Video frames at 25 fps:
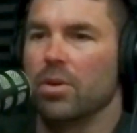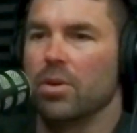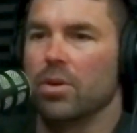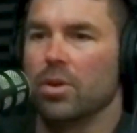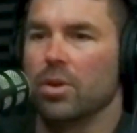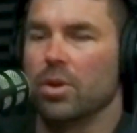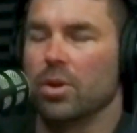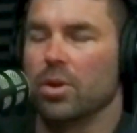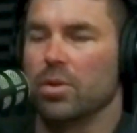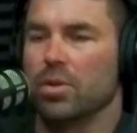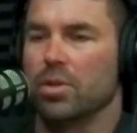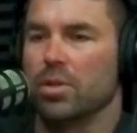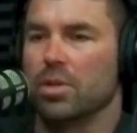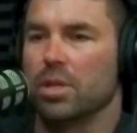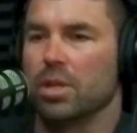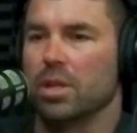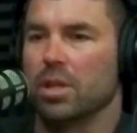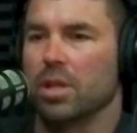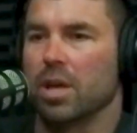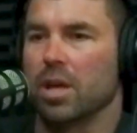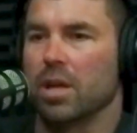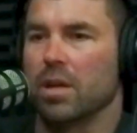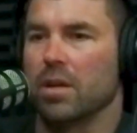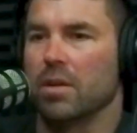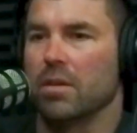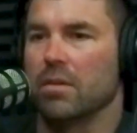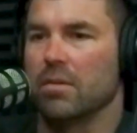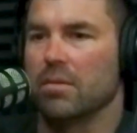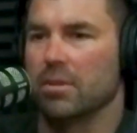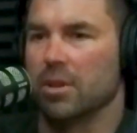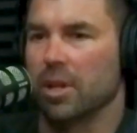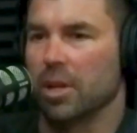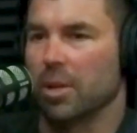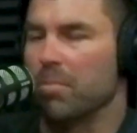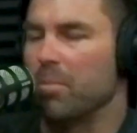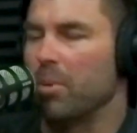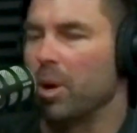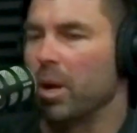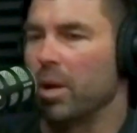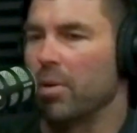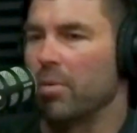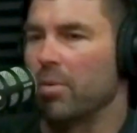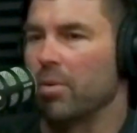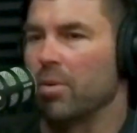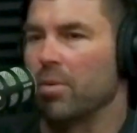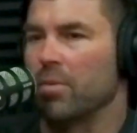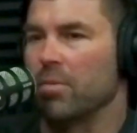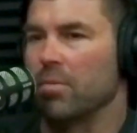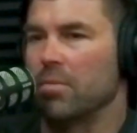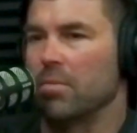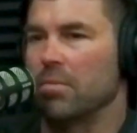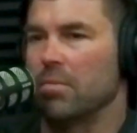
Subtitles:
You don't see a lot of like micro